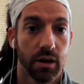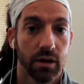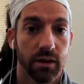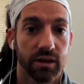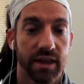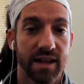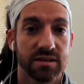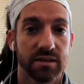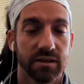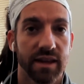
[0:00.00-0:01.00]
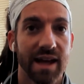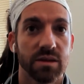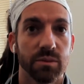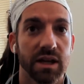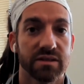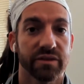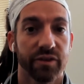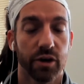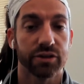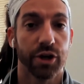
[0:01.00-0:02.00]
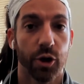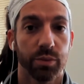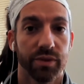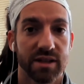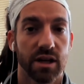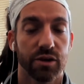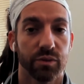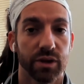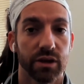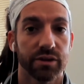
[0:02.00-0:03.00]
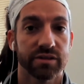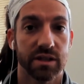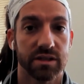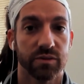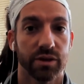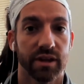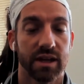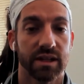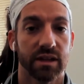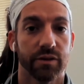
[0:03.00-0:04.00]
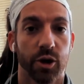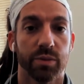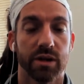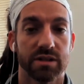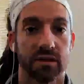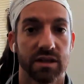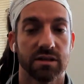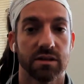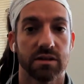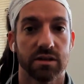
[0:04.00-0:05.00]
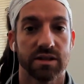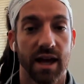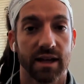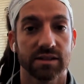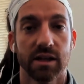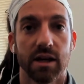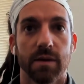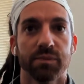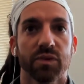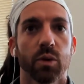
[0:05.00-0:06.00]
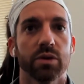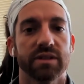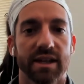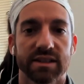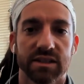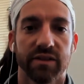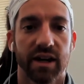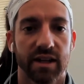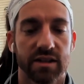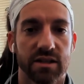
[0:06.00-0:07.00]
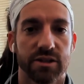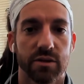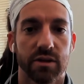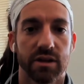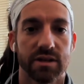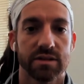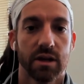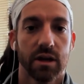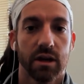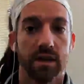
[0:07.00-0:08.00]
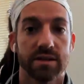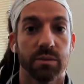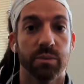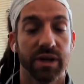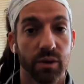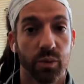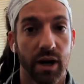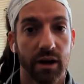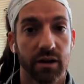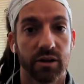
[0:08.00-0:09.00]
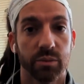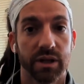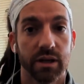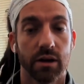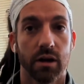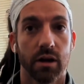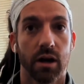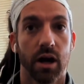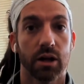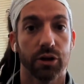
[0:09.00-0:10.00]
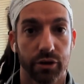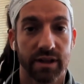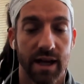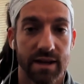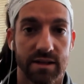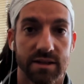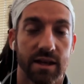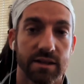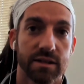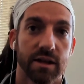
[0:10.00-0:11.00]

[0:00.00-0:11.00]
Like, that to me is a false hope. That's not a real sense of what the idea of hope is, at least in the text. What the text is inviting us to do then is to be aware and to be alert, as it says,